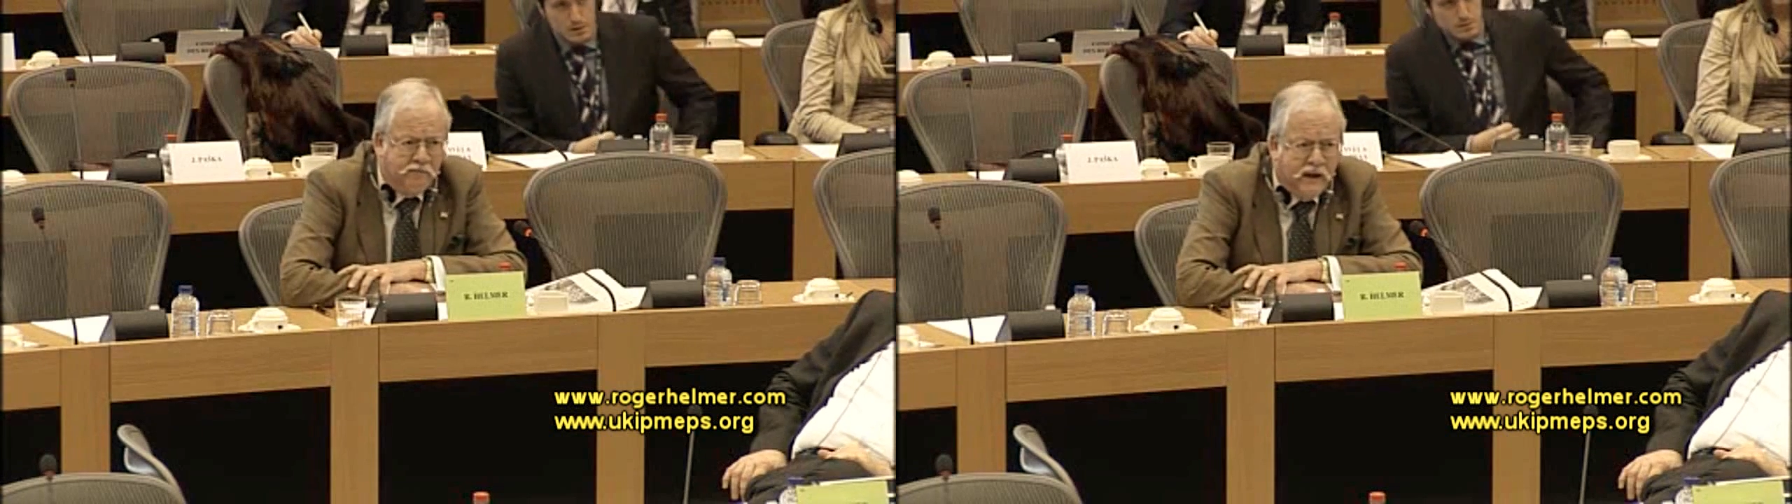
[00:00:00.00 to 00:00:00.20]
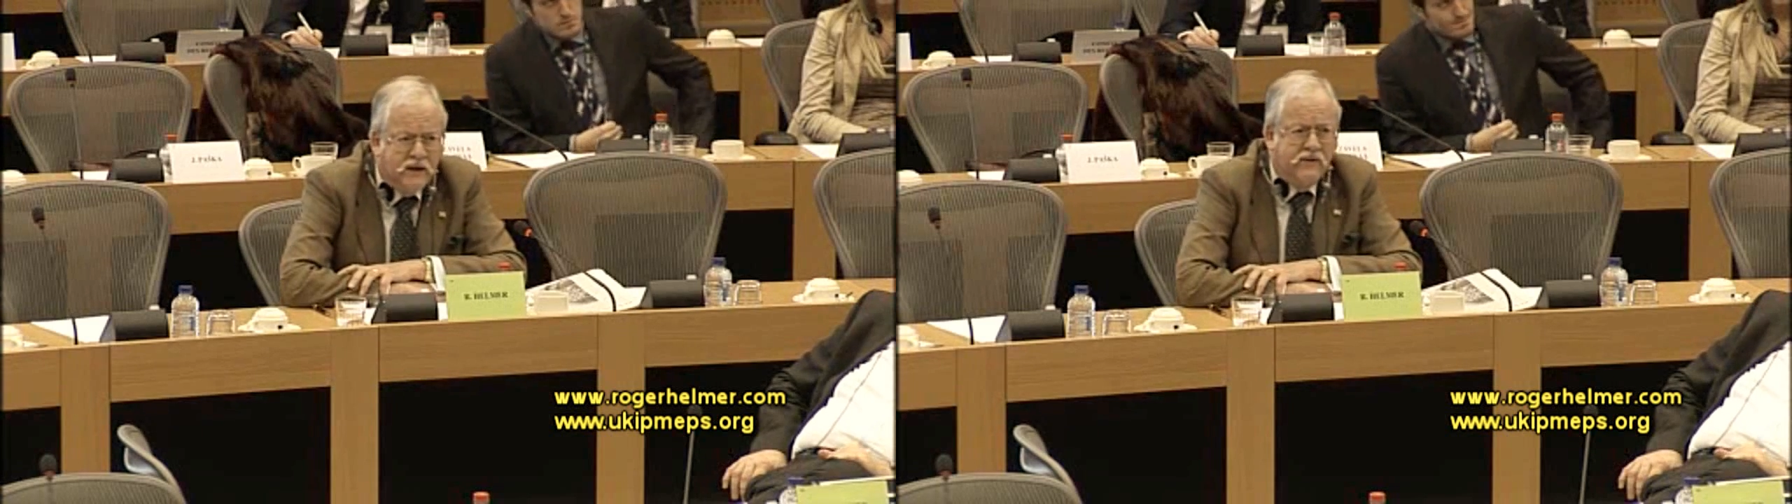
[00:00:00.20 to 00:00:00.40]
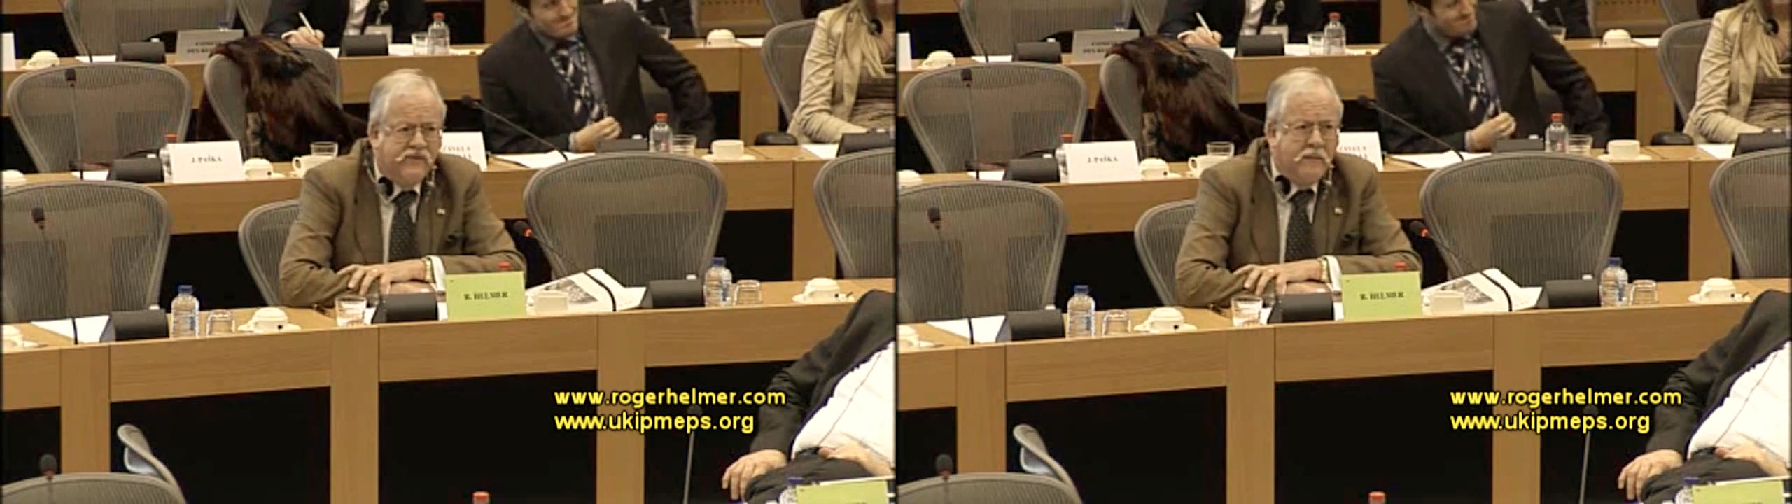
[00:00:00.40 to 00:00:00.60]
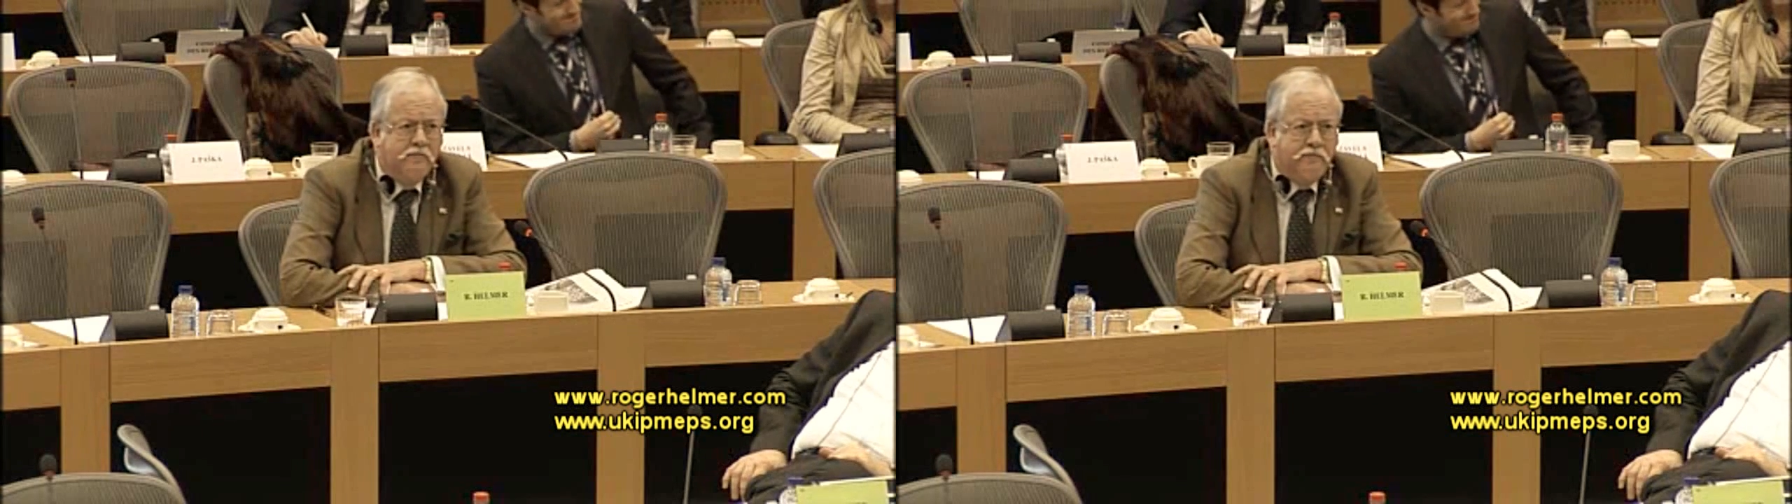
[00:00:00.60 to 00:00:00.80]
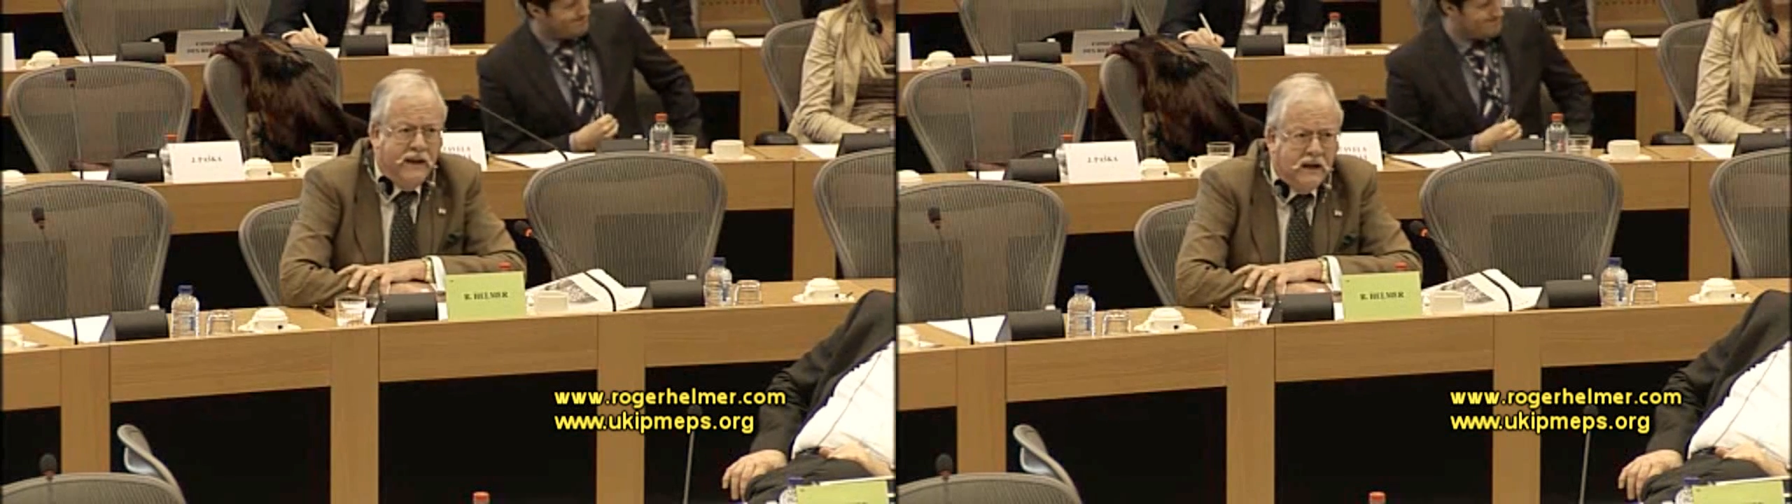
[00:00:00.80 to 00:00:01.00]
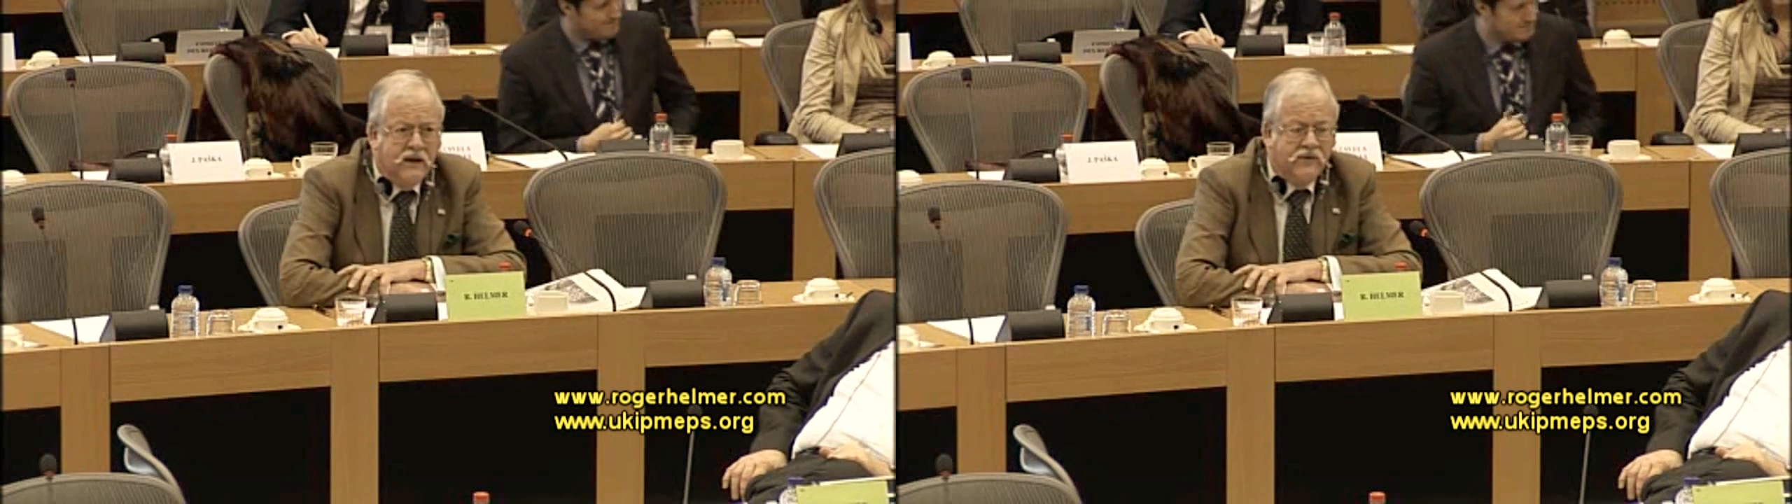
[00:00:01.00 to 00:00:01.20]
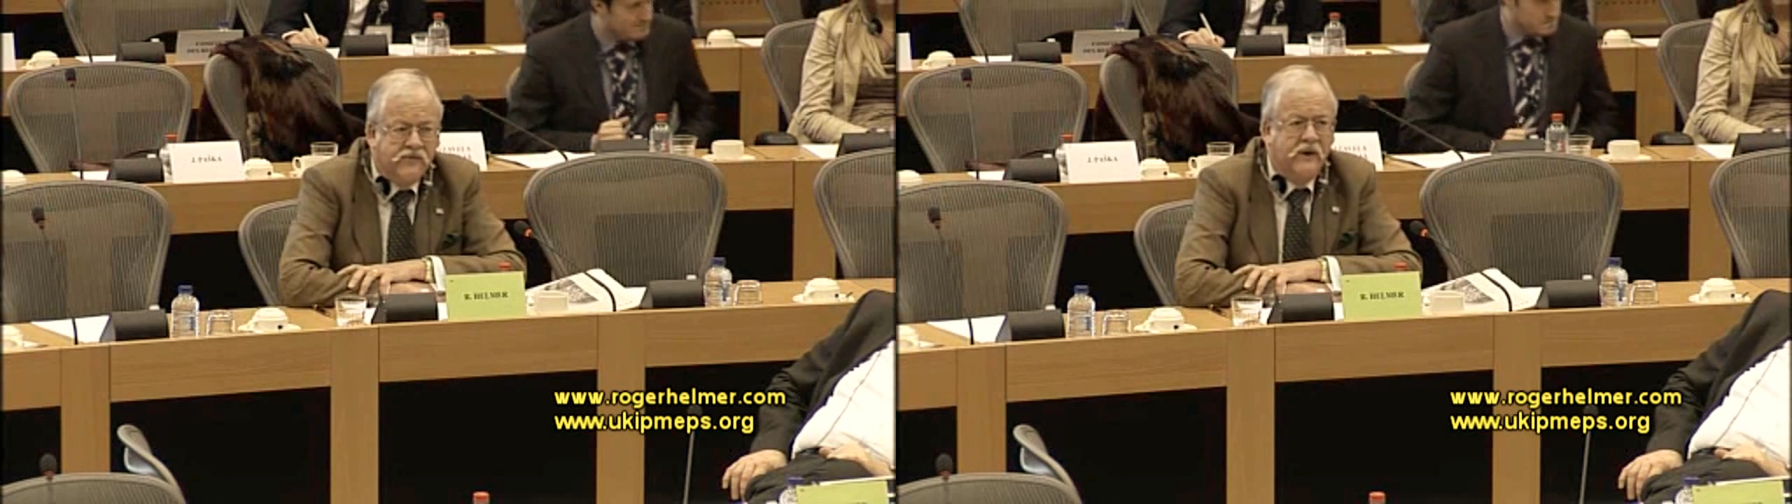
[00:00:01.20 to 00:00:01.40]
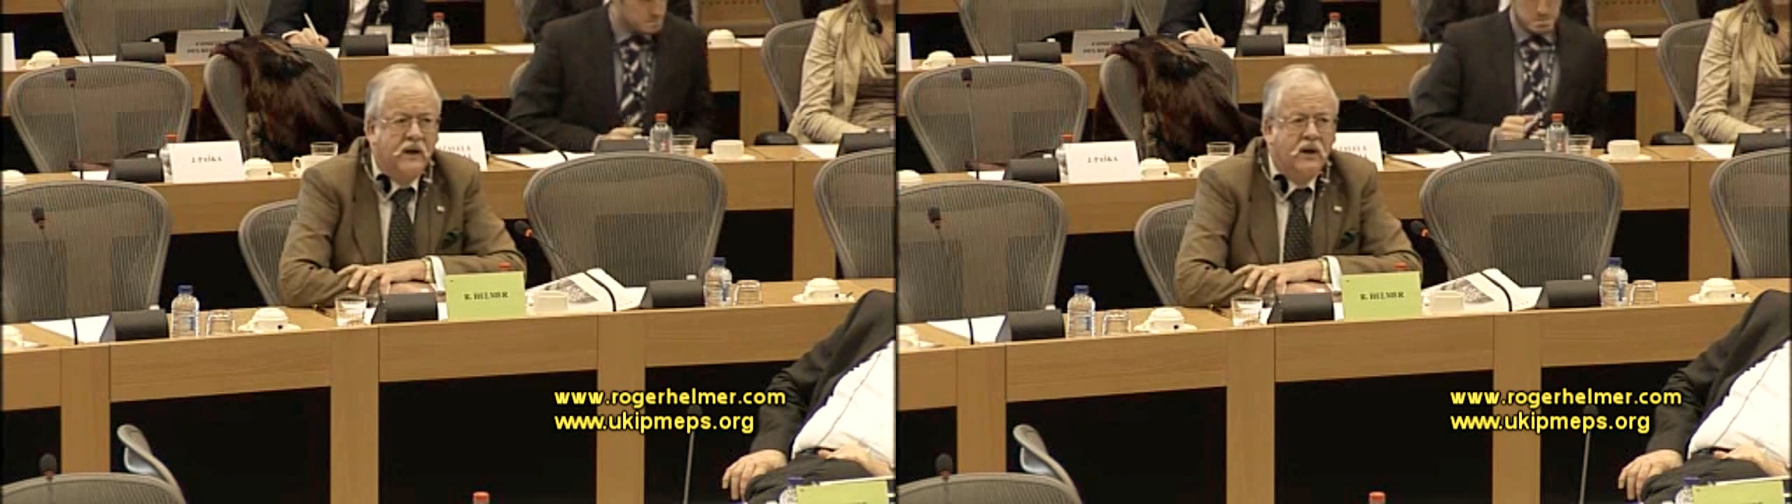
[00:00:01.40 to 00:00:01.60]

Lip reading: billions and billions